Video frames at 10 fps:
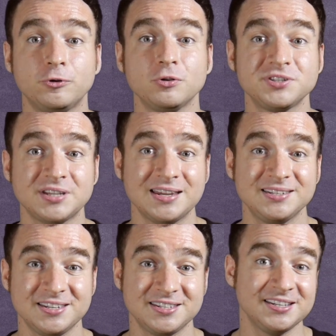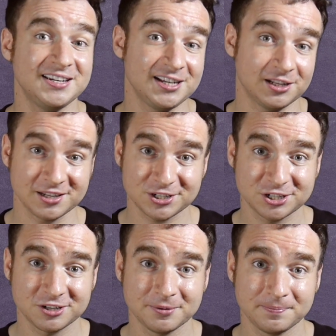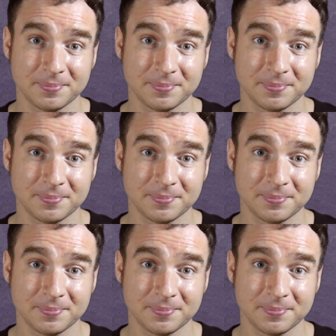full sentence in English.